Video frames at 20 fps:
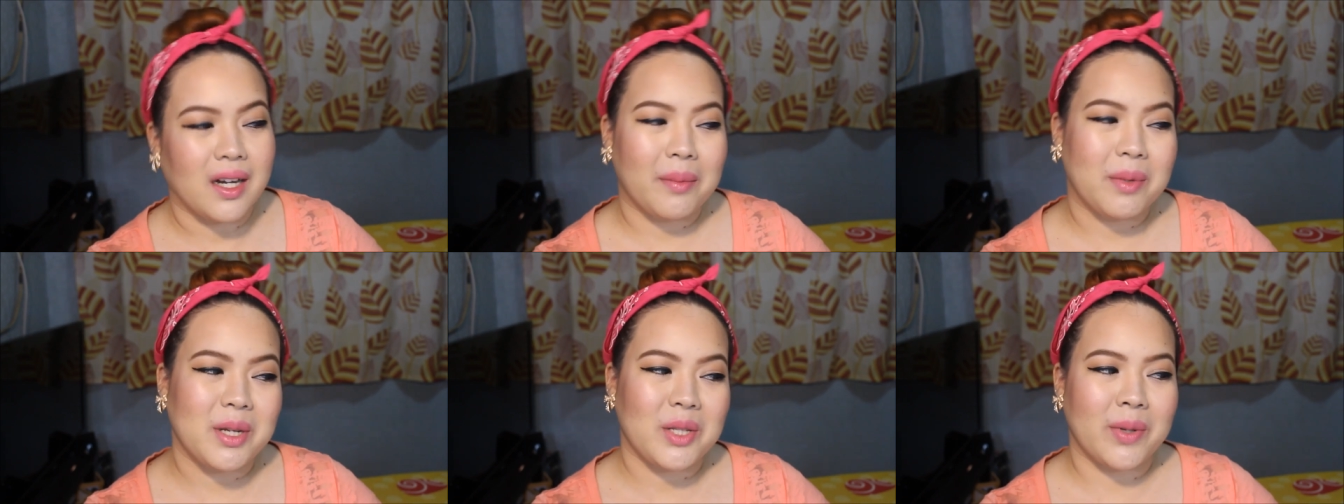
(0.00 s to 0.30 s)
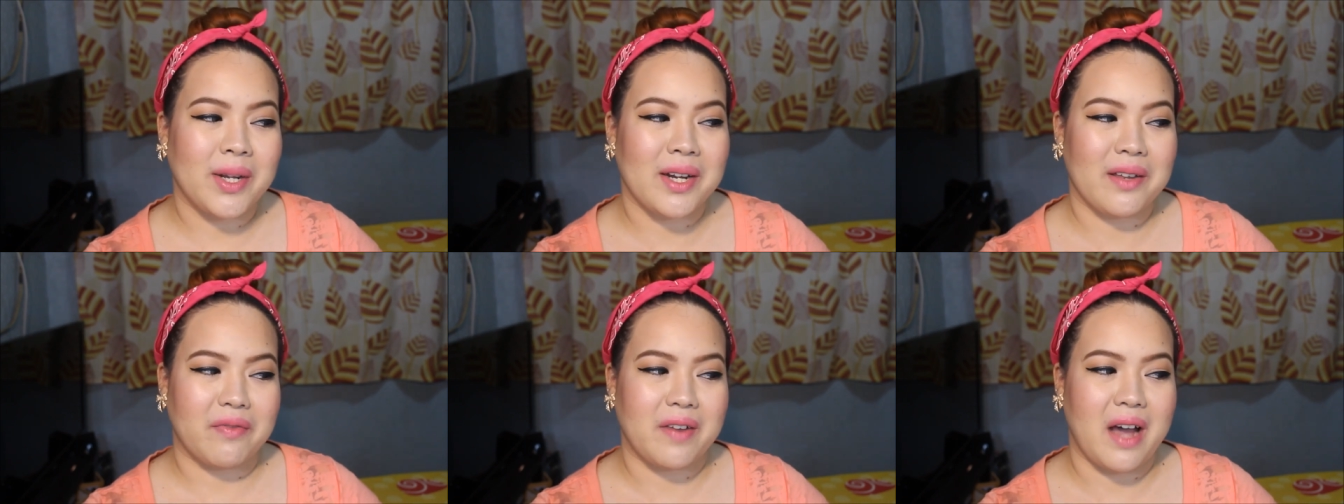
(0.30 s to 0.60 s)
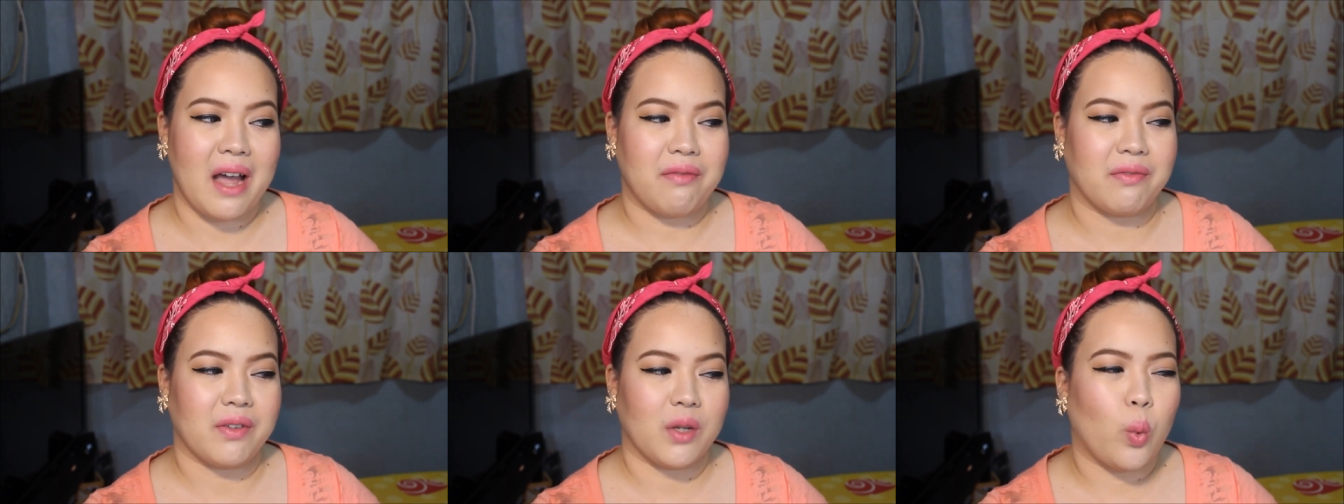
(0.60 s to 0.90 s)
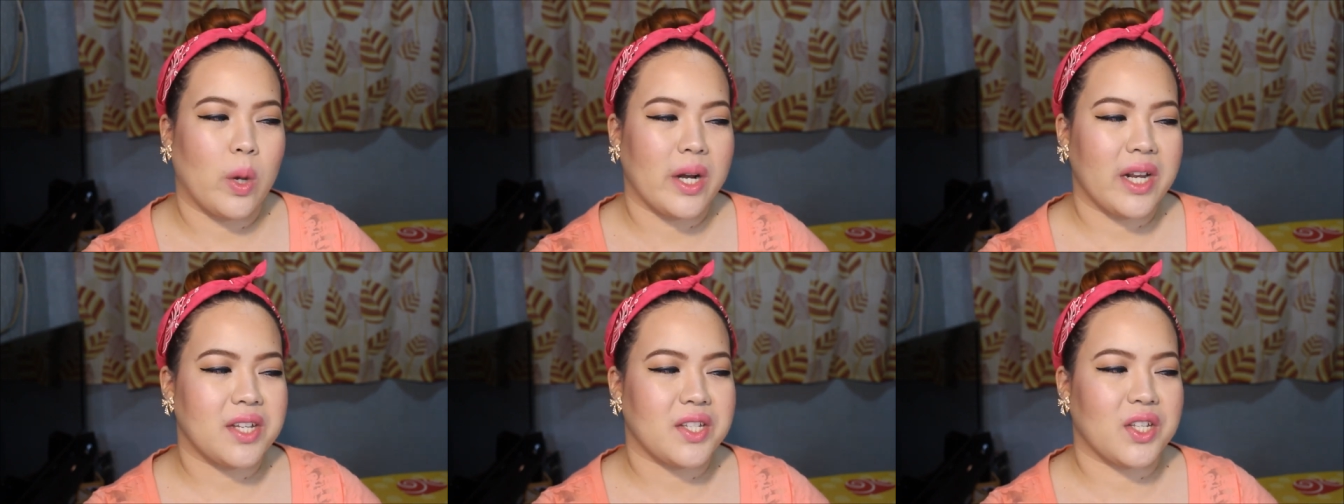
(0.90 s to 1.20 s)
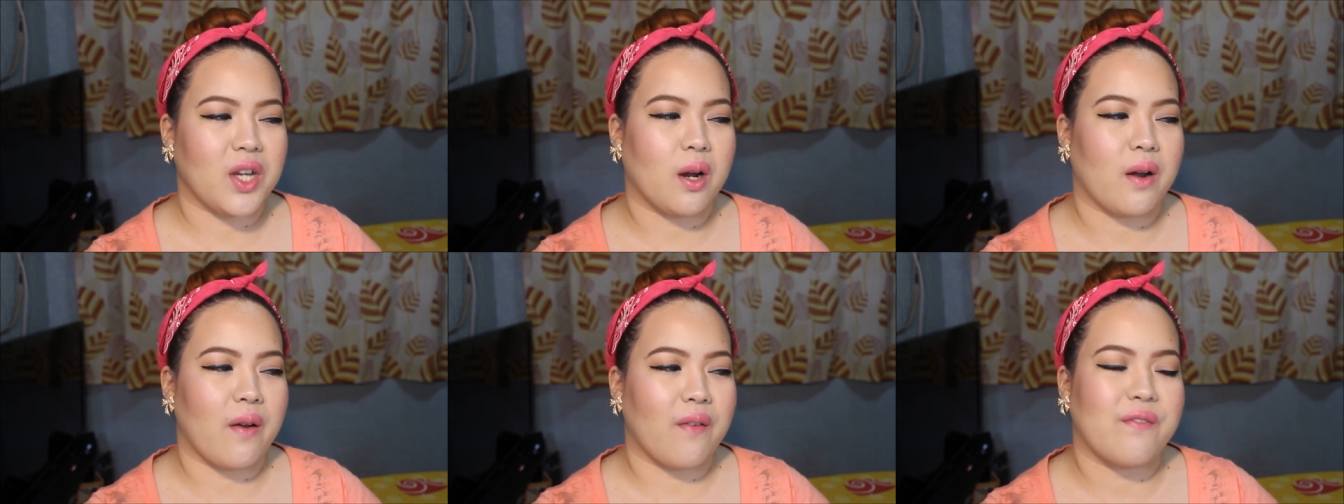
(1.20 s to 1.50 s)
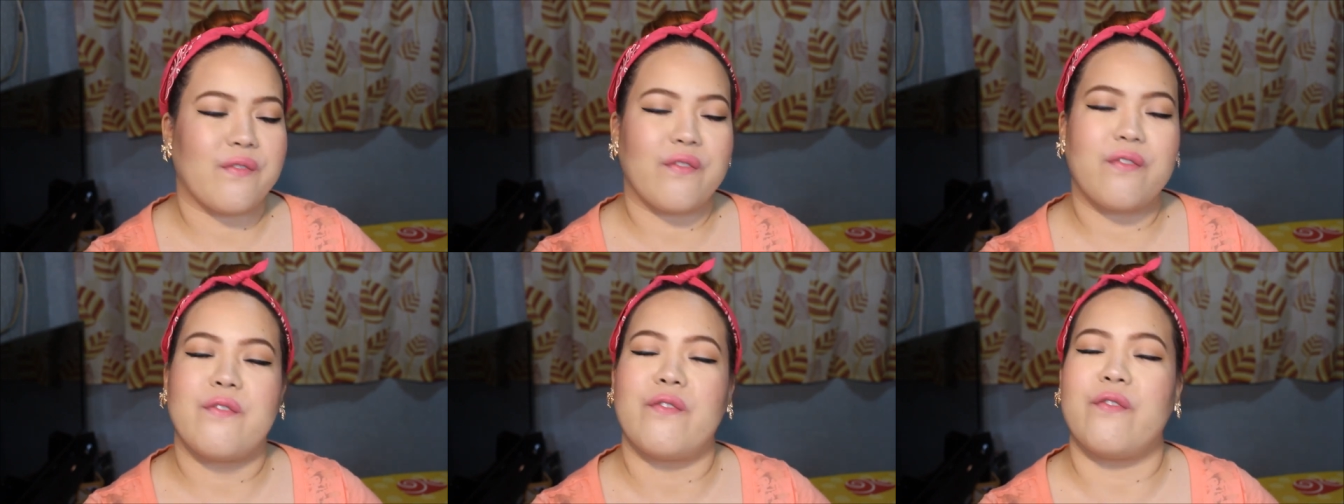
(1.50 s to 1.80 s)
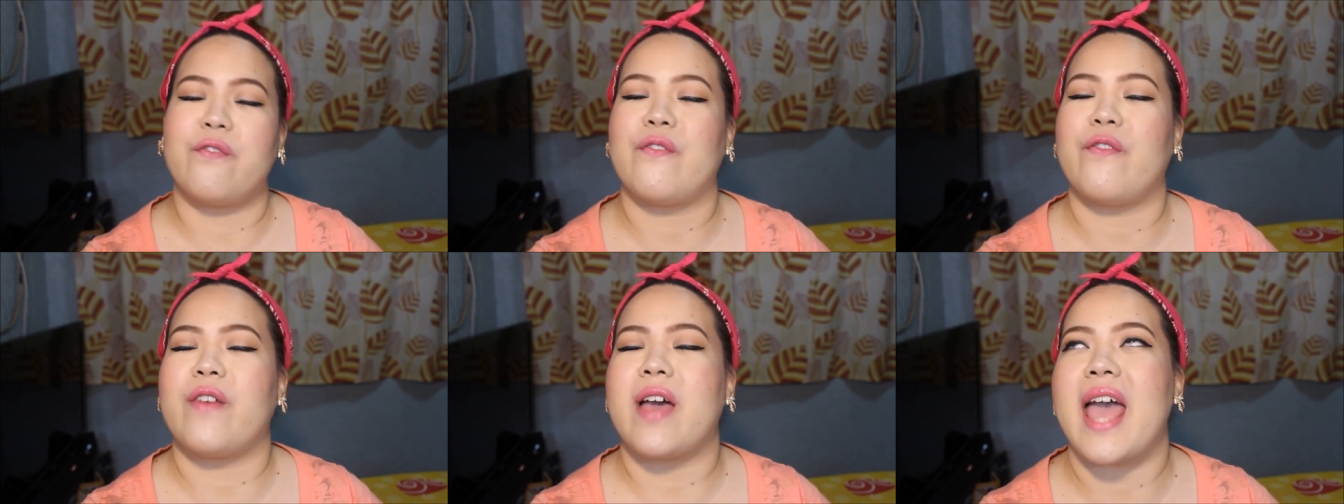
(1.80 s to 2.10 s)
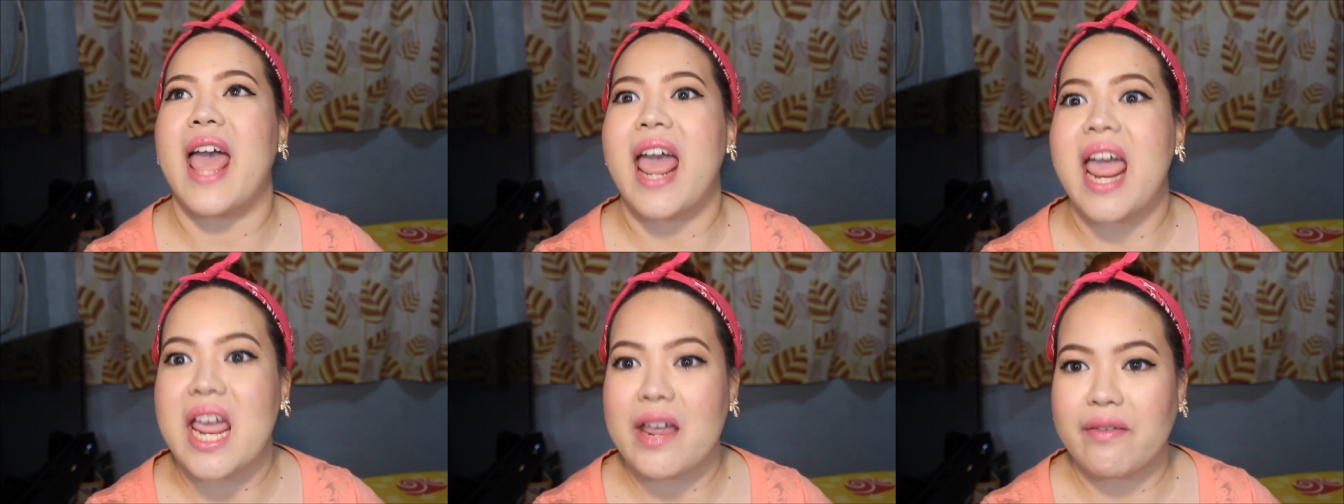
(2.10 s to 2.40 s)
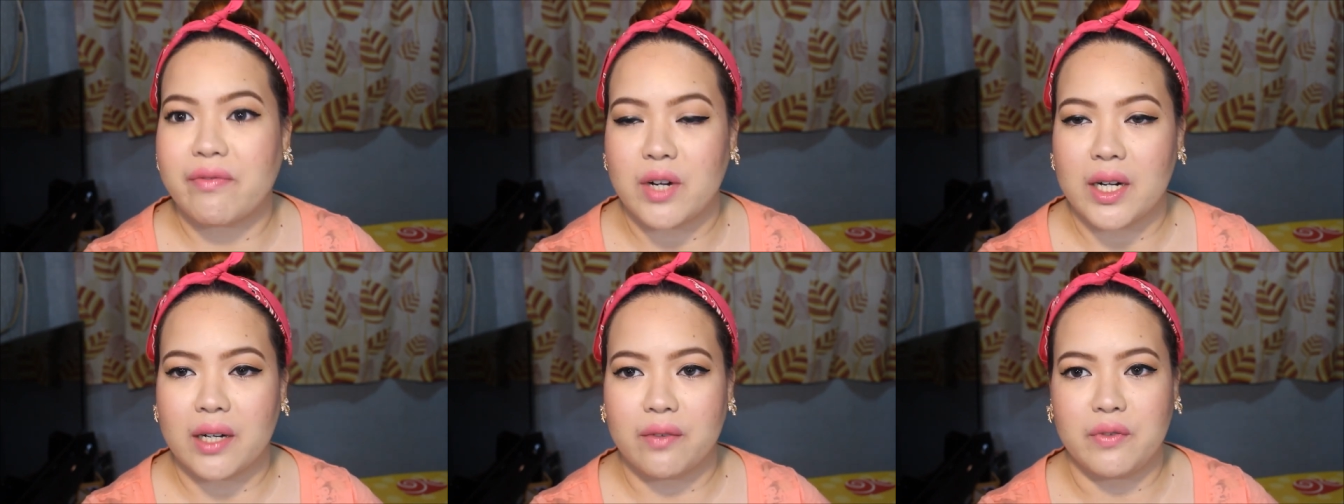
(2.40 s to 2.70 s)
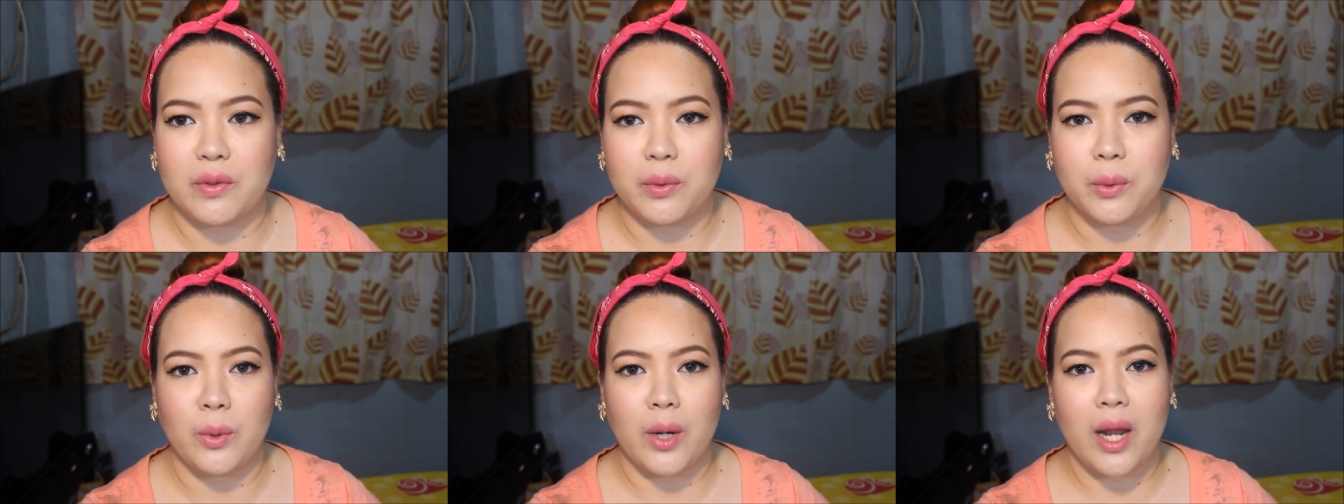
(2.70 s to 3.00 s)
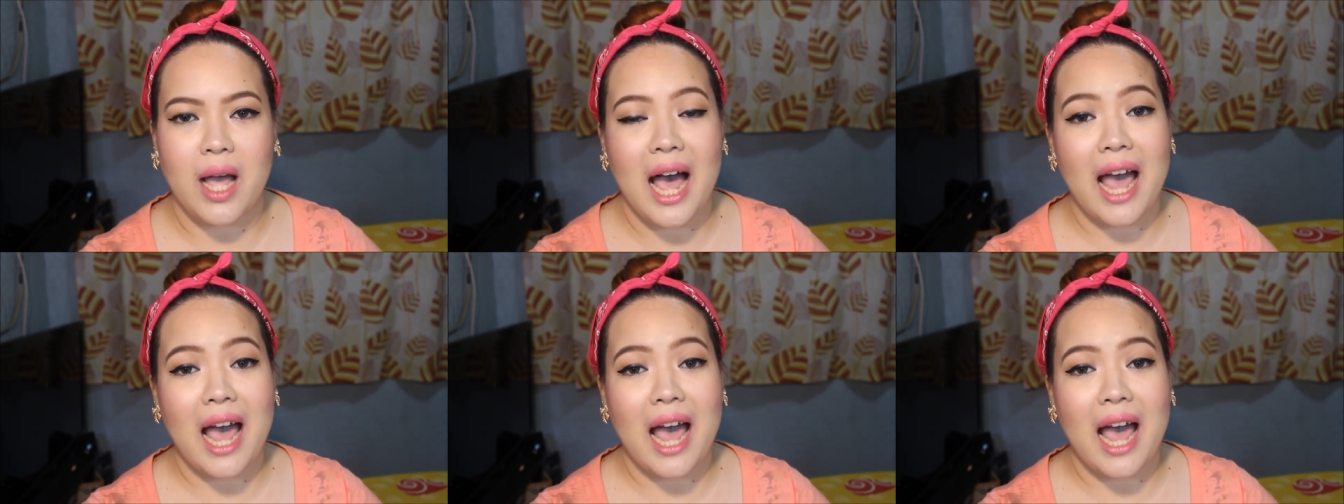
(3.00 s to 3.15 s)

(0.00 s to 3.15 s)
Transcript: Number 25. What is your favorite food?